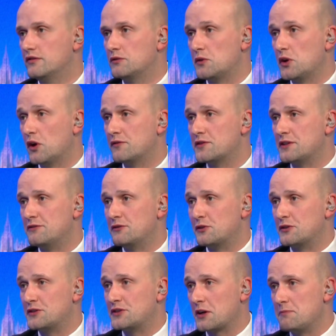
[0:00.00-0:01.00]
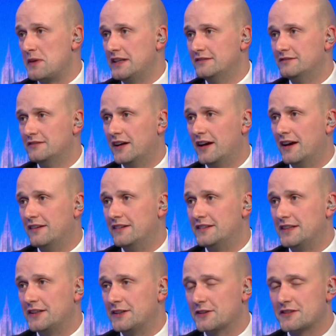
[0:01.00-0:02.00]
We obviously voted to remain, and
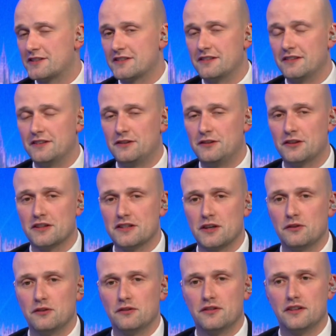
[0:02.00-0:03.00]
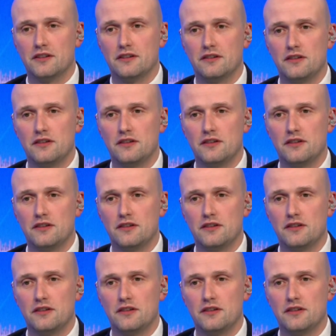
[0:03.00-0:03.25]
they took us out of the